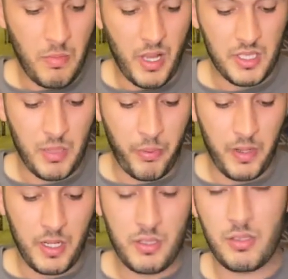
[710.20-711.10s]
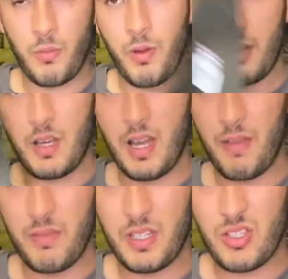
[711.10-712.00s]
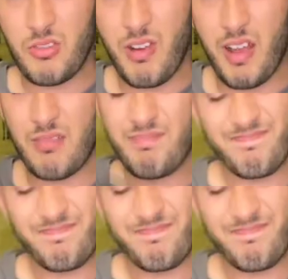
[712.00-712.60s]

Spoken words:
As an apprentice, do you want an 11-inch trowel?